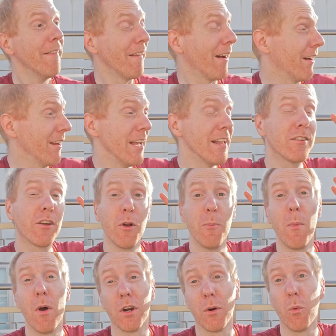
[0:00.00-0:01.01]
Now, it's
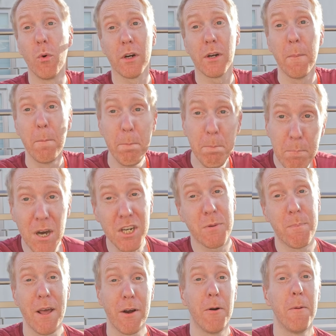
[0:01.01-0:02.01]
going to work
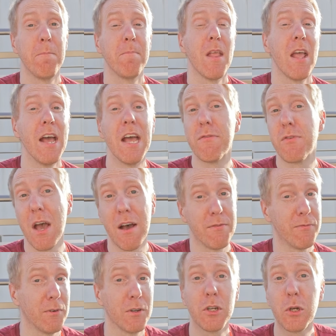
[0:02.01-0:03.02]
much better if you
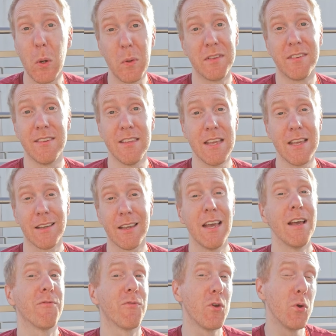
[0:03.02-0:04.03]
have good seeing,
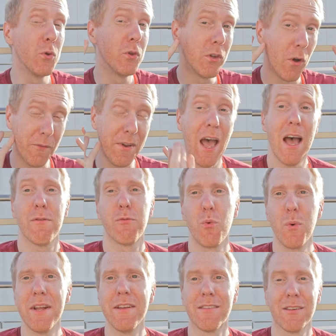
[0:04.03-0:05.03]
if you don't have
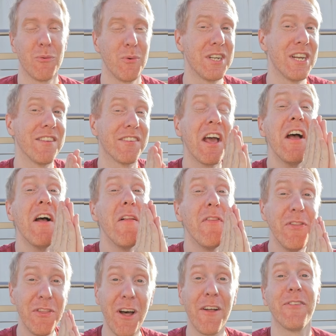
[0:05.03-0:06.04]
wind, which is
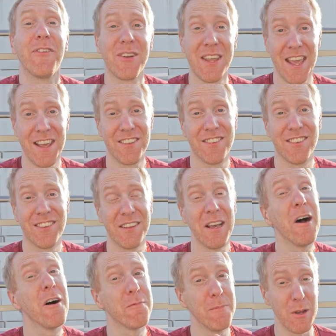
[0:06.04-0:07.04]
not the case
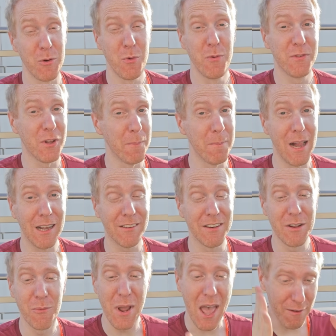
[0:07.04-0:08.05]
of my rooftop
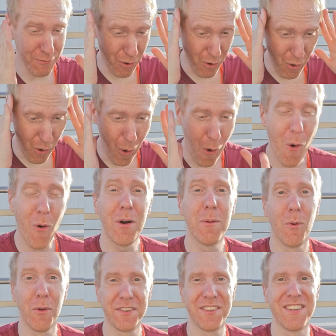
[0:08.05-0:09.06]
balcony. We have
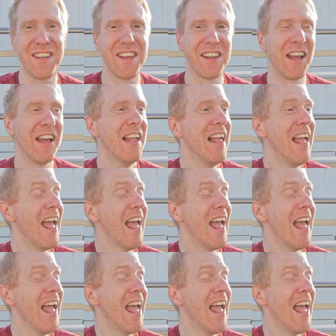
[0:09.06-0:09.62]
horrible seeing.